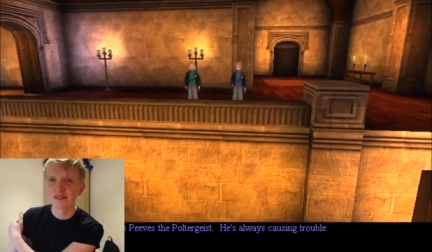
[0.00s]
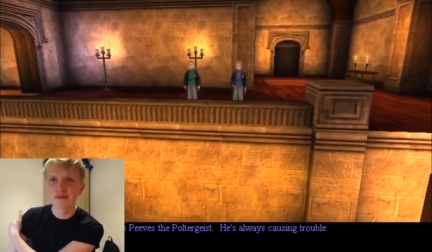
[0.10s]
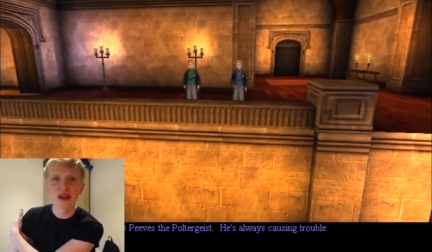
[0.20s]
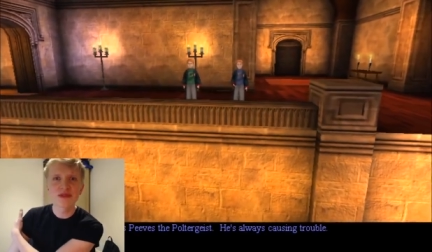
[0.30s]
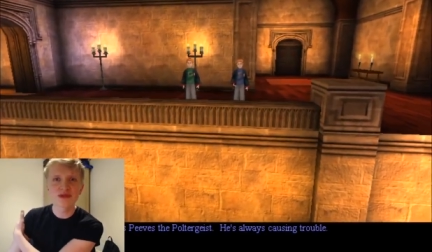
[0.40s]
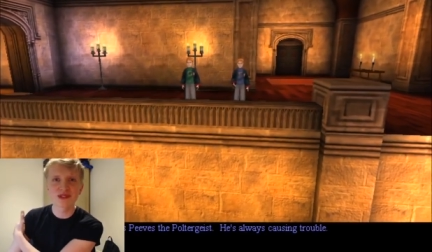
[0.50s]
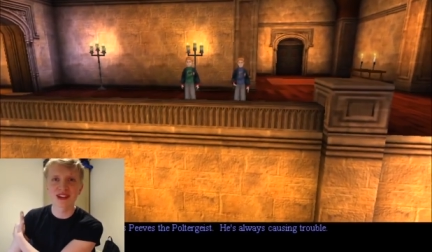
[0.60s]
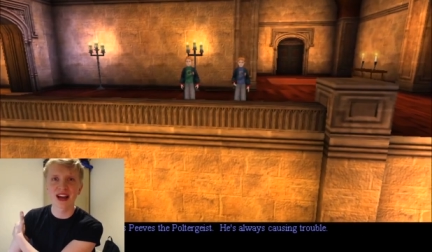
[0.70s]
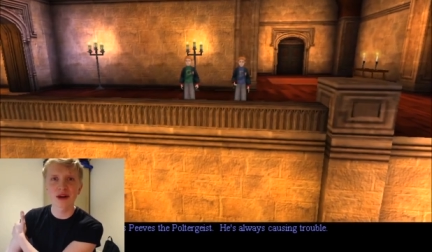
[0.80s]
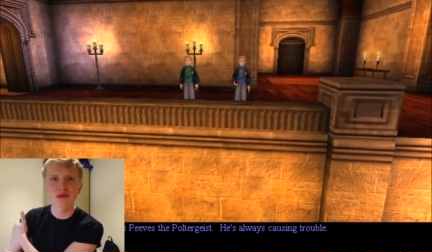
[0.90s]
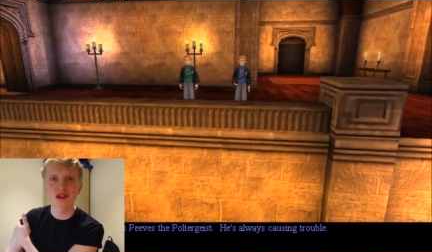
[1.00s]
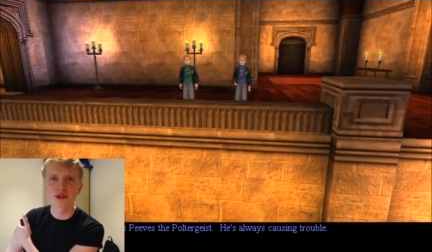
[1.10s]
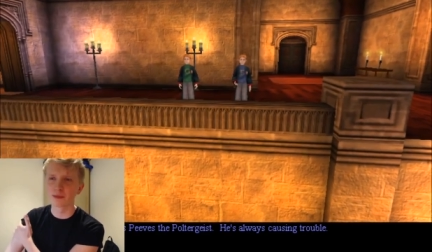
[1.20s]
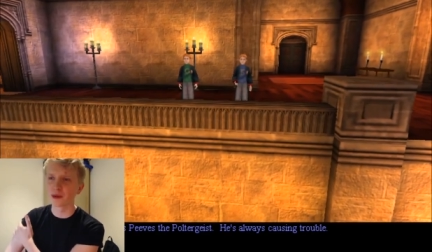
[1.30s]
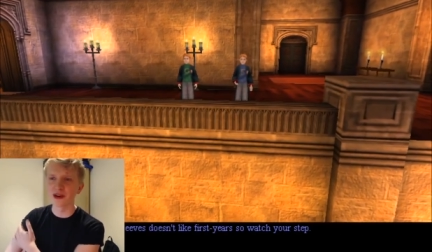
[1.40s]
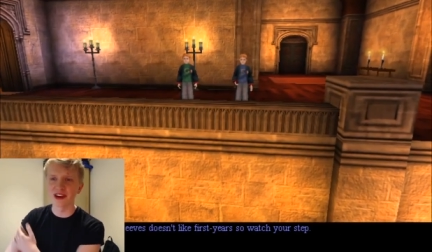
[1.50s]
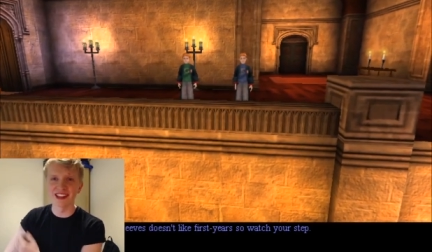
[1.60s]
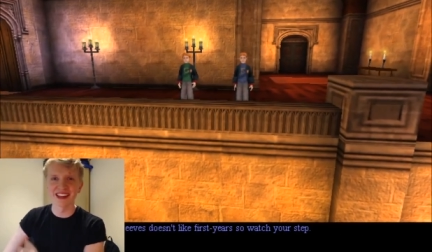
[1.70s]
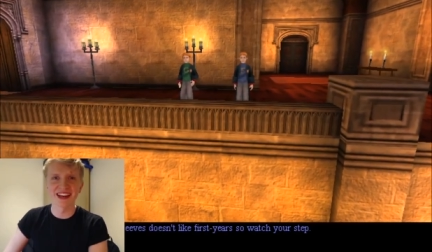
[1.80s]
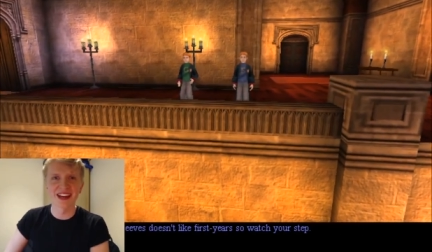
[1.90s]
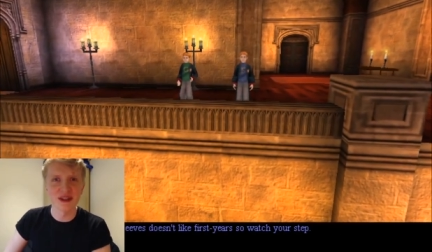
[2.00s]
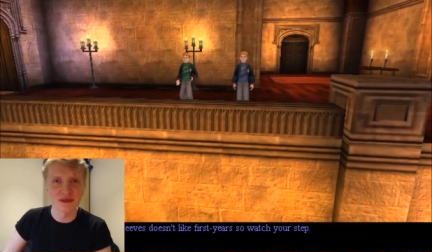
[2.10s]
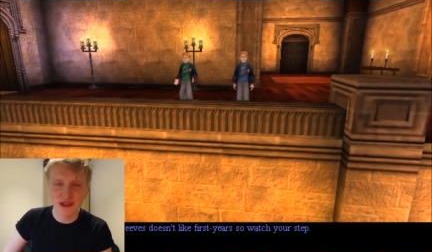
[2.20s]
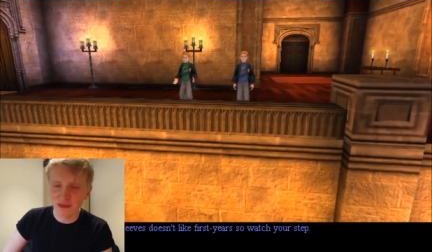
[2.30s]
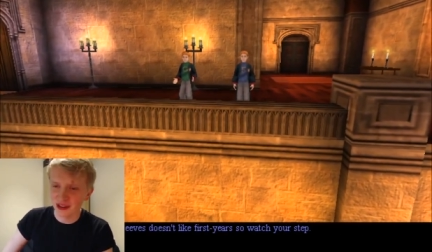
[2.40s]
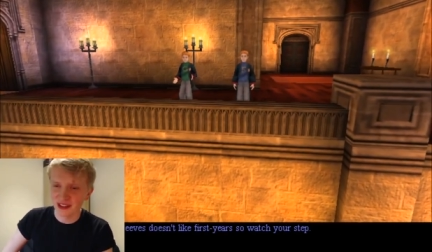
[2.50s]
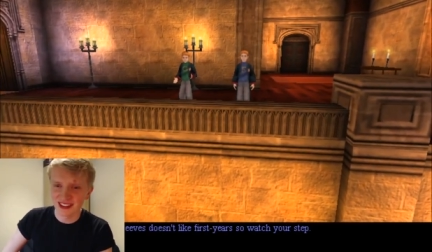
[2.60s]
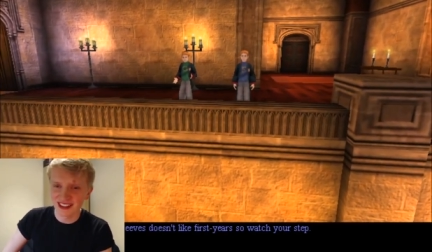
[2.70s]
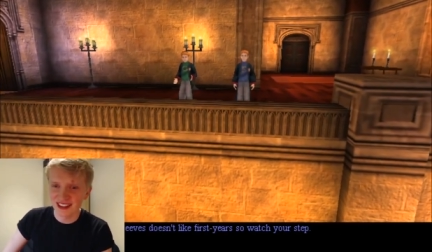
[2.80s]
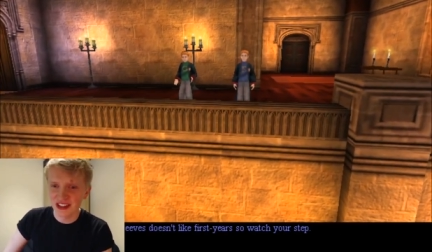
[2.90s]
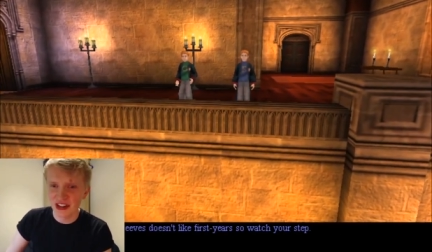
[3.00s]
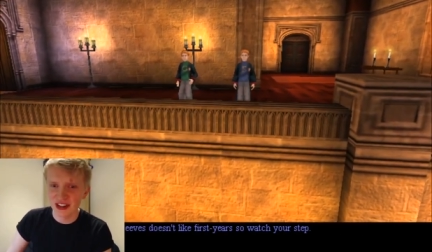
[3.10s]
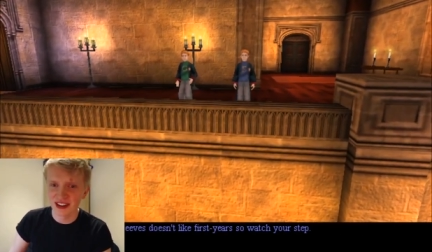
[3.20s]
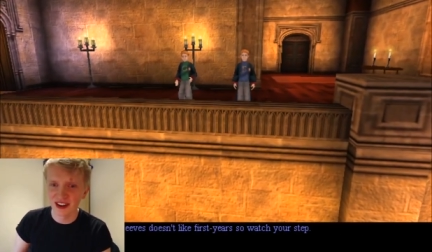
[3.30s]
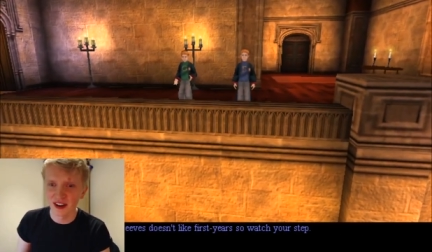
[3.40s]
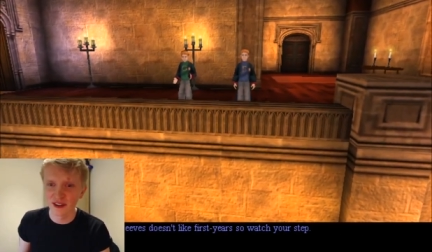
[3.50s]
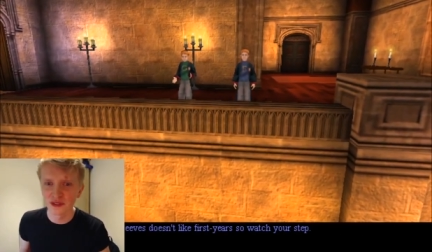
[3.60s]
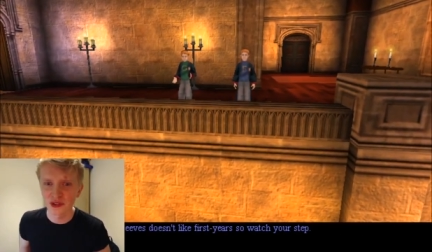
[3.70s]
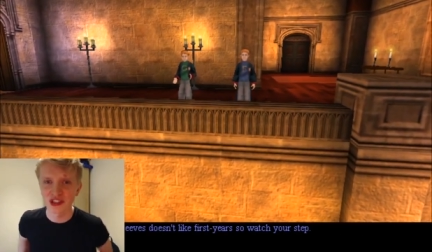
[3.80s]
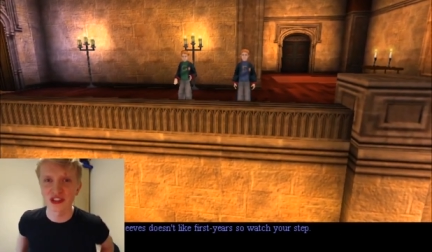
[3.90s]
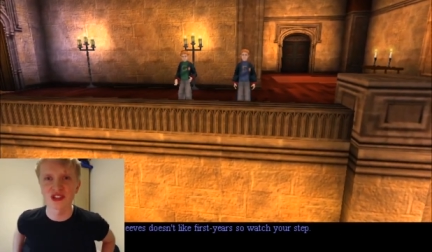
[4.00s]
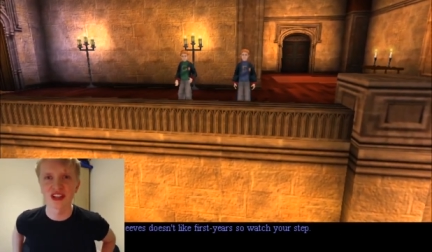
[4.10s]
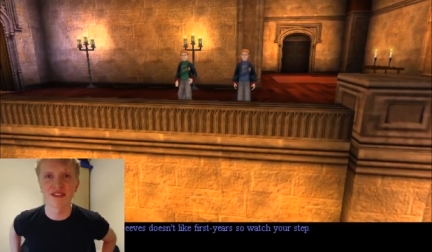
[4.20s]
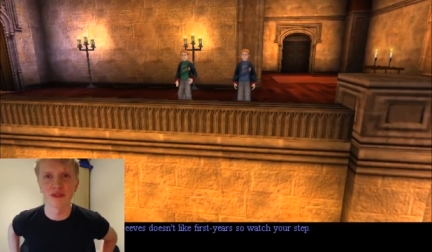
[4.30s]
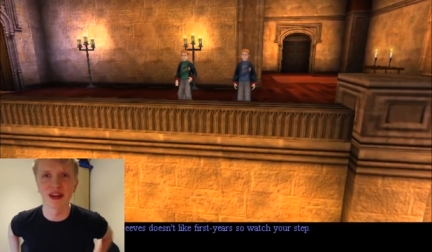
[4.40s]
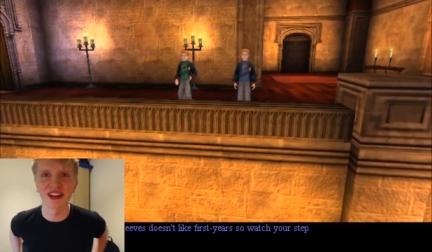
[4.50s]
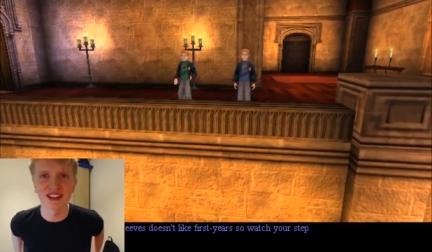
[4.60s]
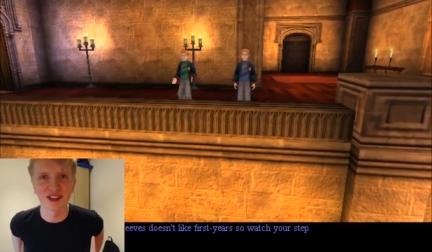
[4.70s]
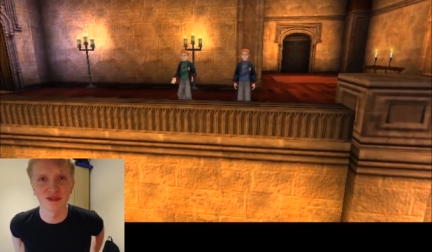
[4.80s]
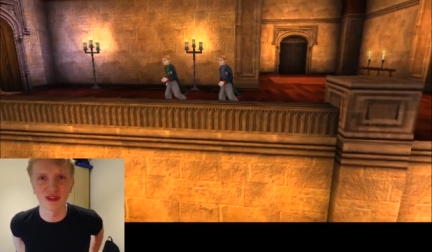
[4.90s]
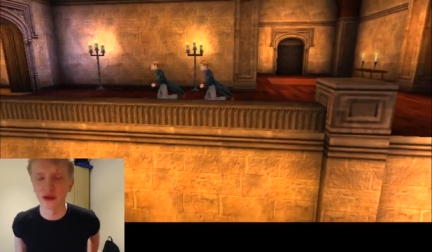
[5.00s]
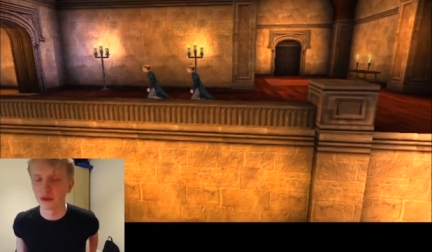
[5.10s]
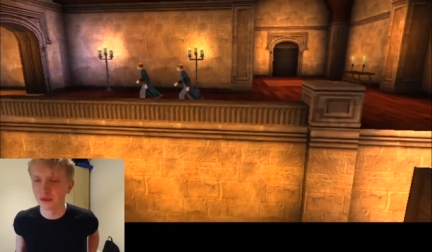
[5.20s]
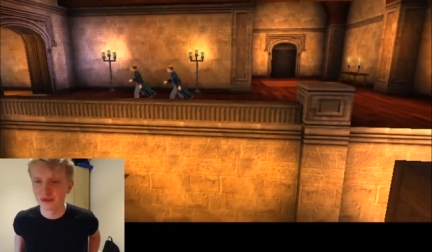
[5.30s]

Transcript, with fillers: Peeves was an absolute boy in the games, but unfortunately just never made it to the film.